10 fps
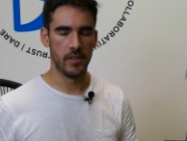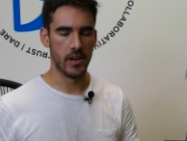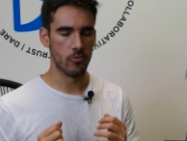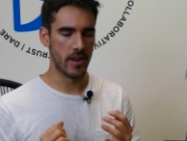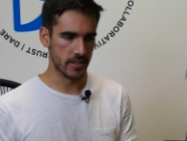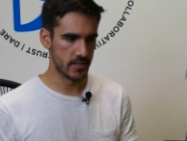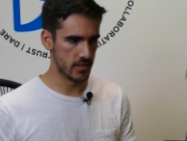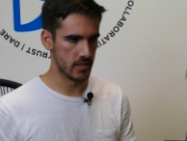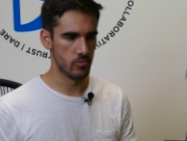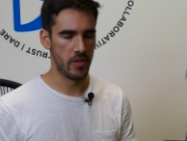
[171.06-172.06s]
They
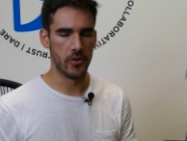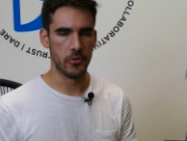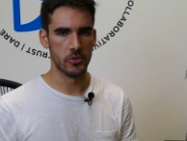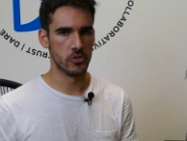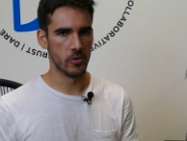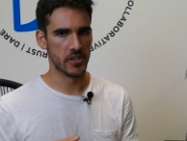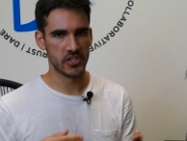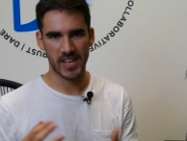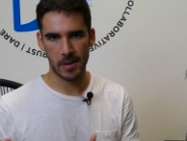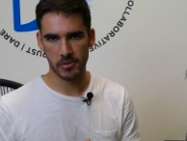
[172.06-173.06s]
register whether you
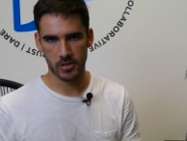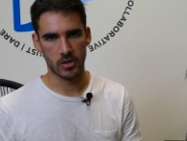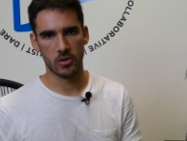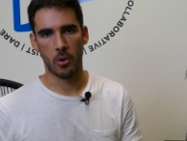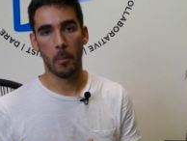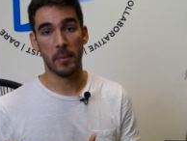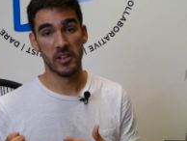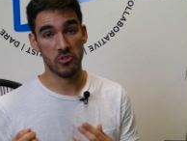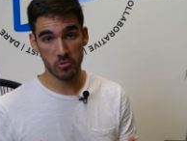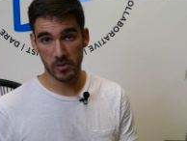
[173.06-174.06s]
switch tabs or
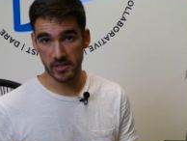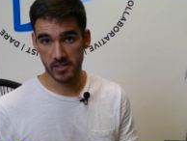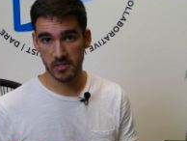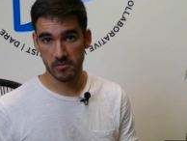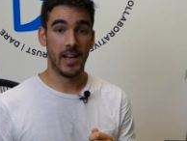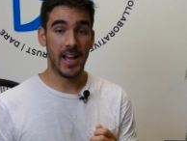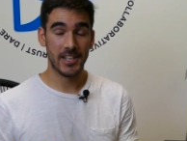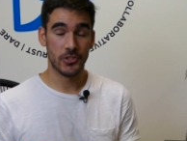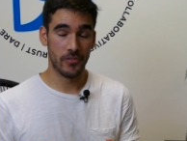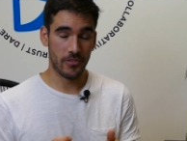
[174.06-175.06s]
open new ones.
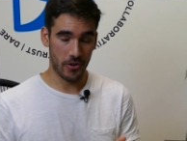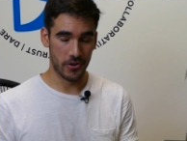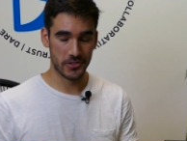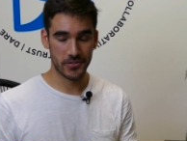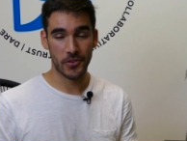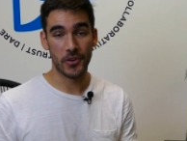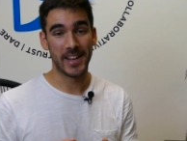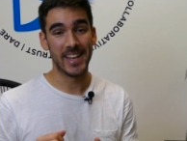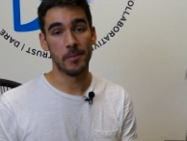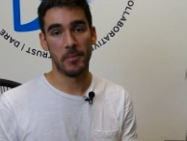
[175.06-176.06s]
And of course,
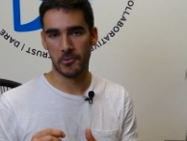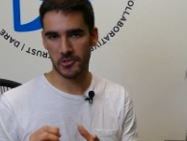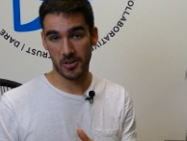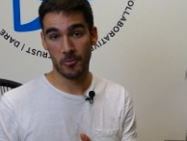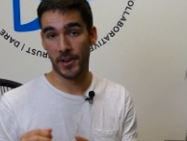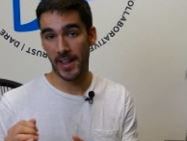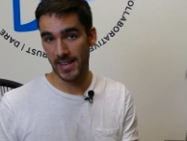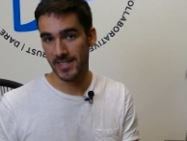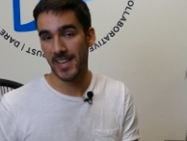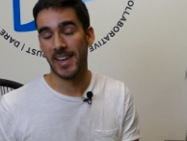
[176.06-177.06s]
forget about someone
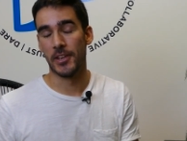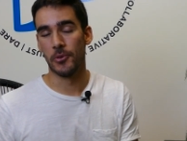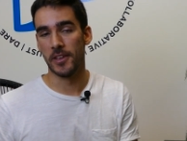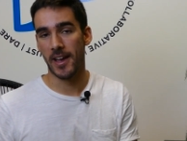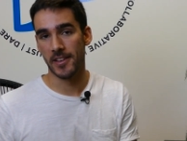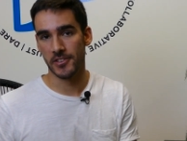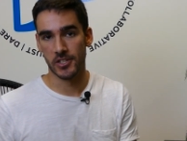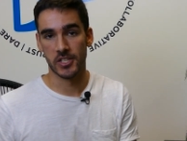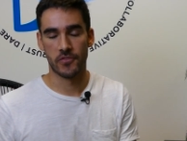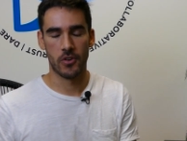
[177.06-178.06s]
else telling you the
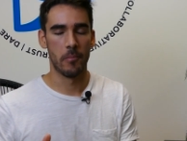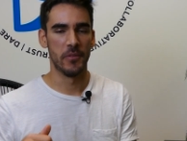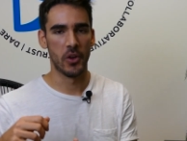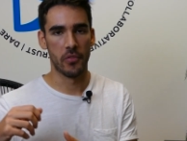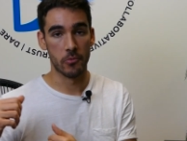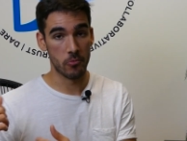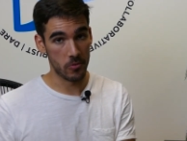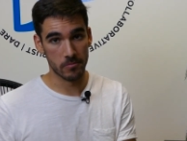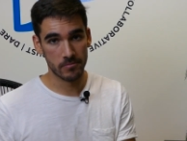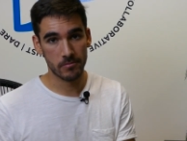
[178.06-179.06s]
answers from the other
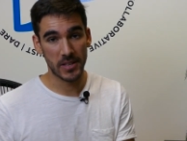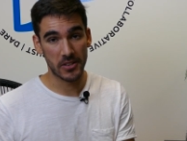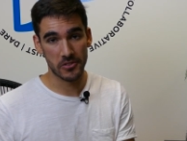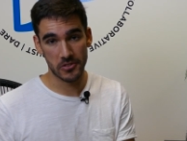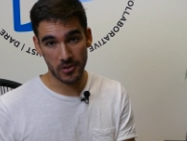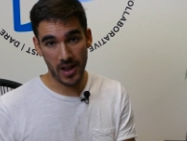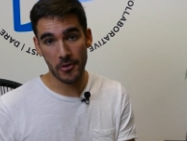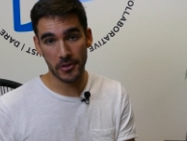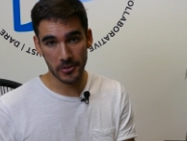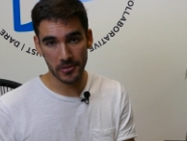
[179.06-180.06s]
room, because your
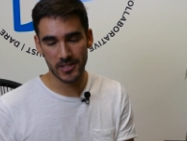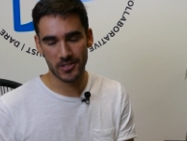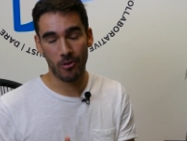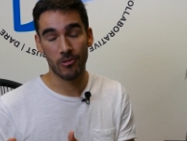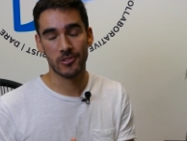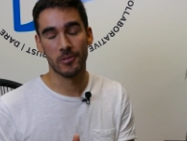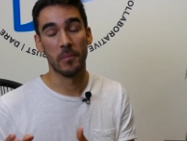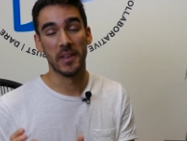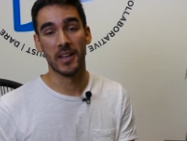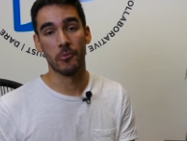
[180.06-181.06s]
audio is also
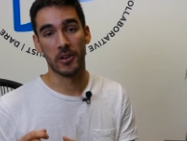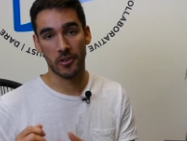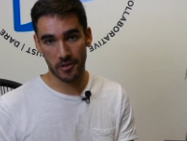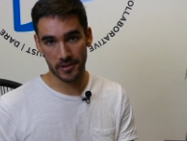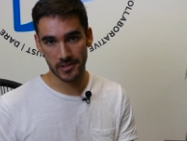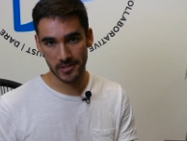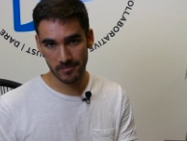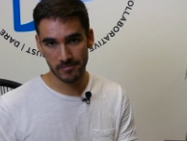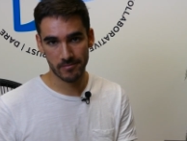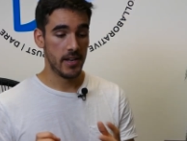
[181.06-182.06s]
being recorded.
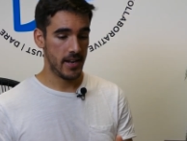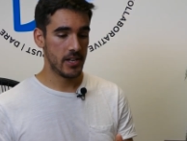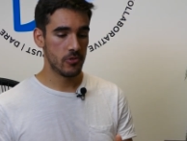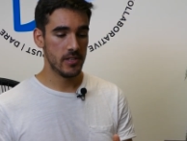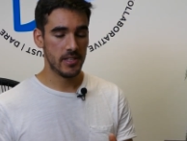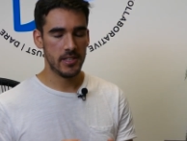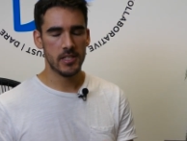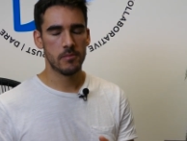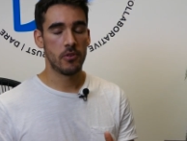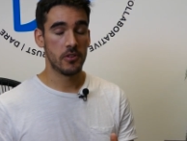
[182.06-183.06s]
Naturally,
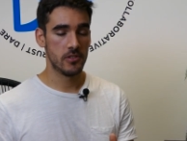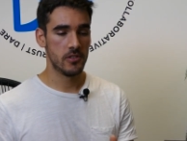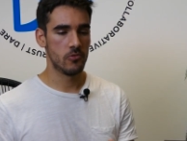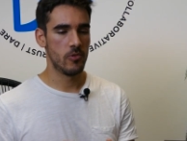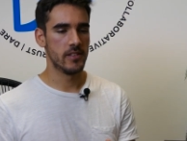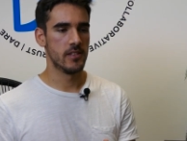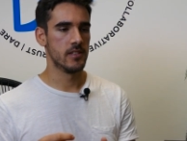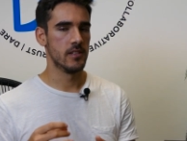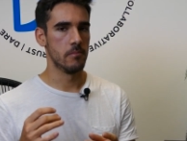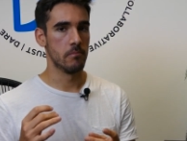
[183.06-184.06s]
this process raises an